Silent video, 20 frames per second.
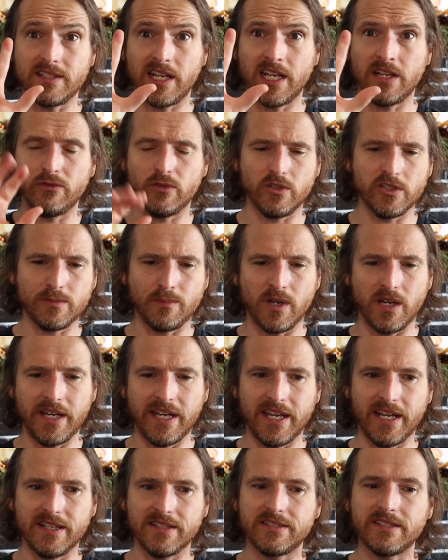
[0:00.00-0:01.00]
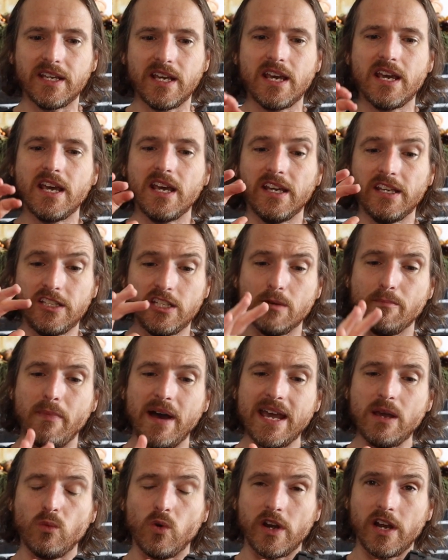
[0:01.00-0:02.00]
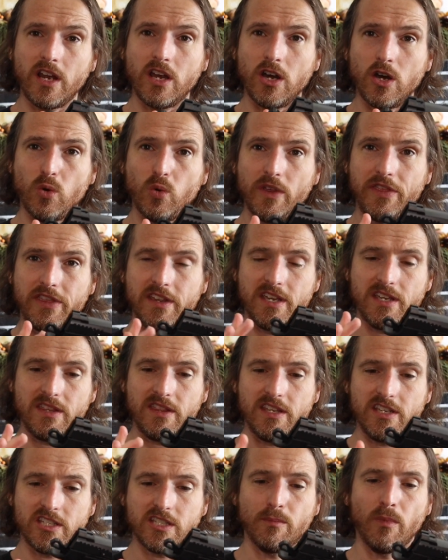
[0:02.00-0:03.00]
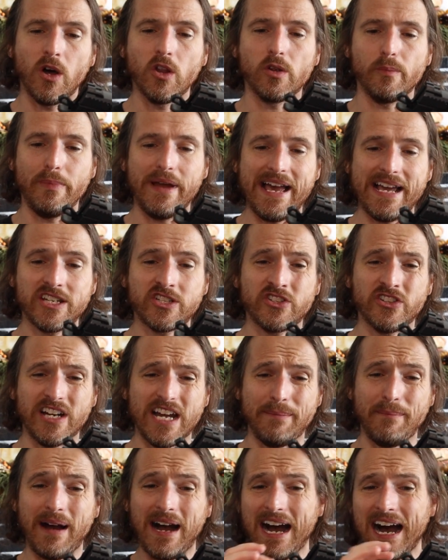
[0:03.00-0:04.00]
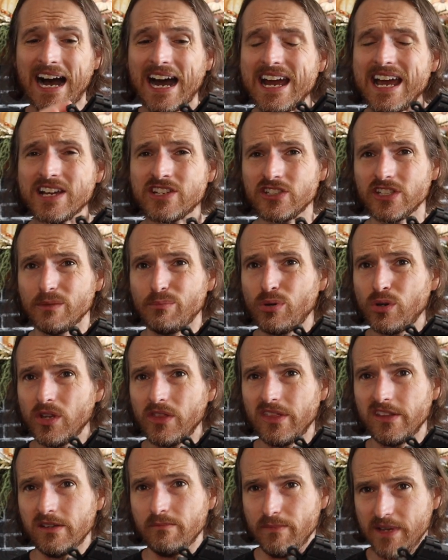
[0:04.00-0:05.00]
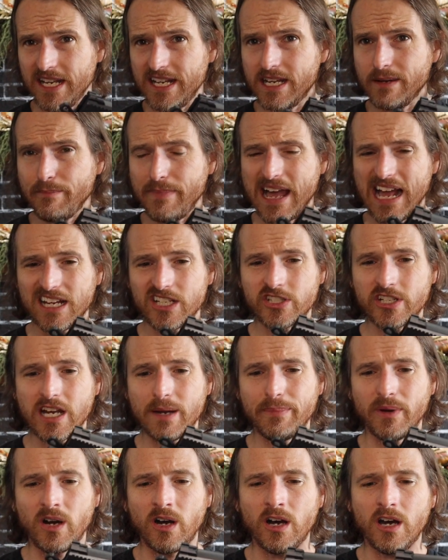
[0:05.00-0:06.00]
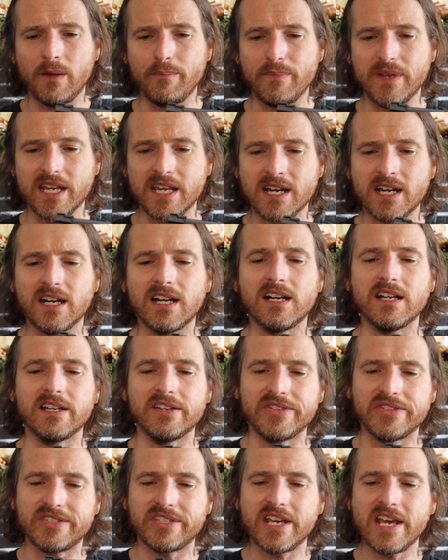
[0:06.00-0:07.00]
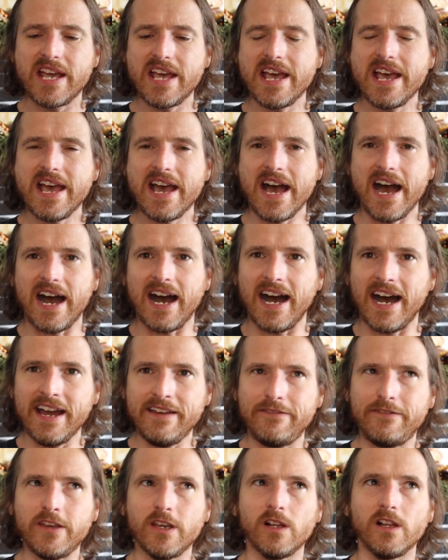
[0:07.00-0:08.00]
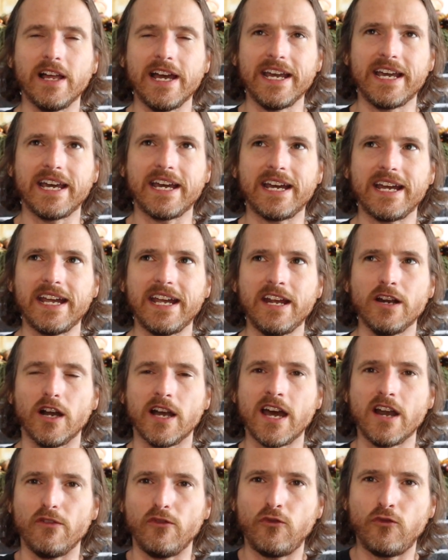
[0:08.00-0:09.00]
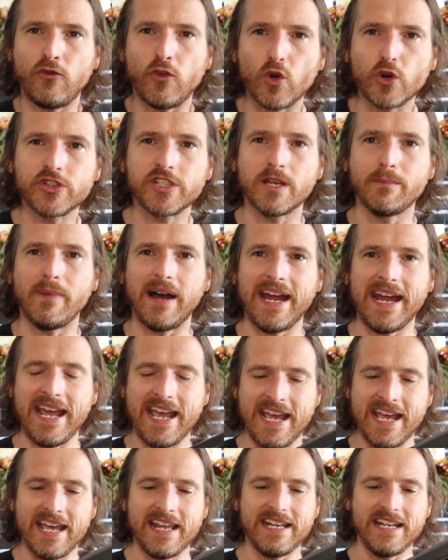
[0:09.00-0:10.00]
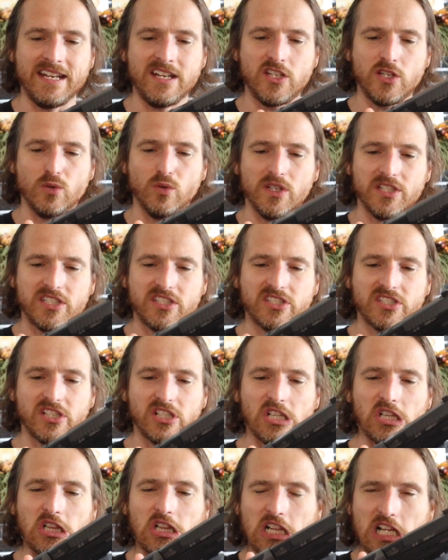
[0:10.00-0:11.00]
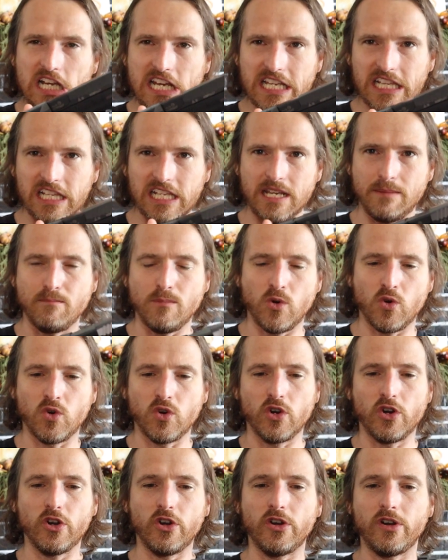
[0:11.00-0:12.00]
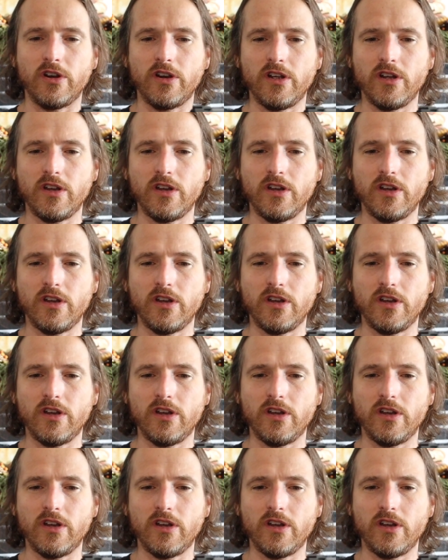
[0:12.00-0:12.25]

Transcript: I have really small hands, you might want to go with the smaller back strap. I actually put the medium back strap on because I feel like, kind of forcing my hand into a slightly more